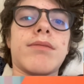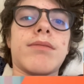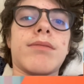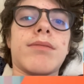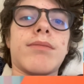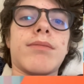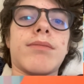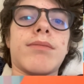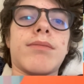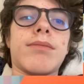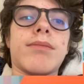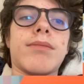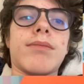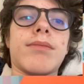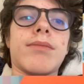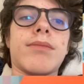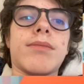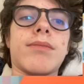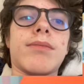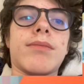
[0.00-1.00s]

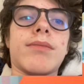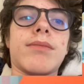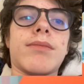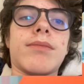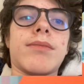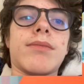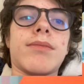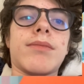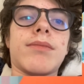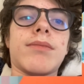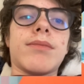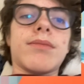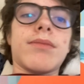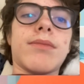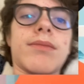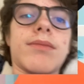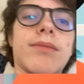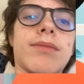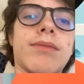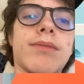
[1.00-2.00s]

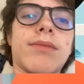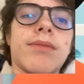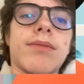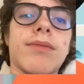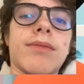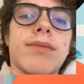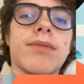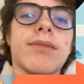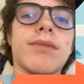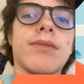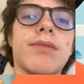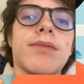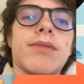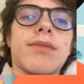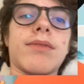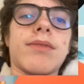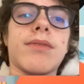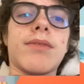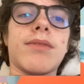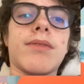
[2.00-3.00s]

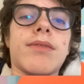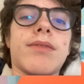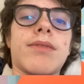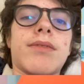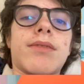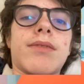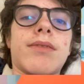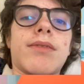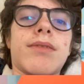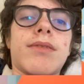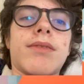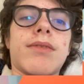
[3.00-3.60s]
(not speaking)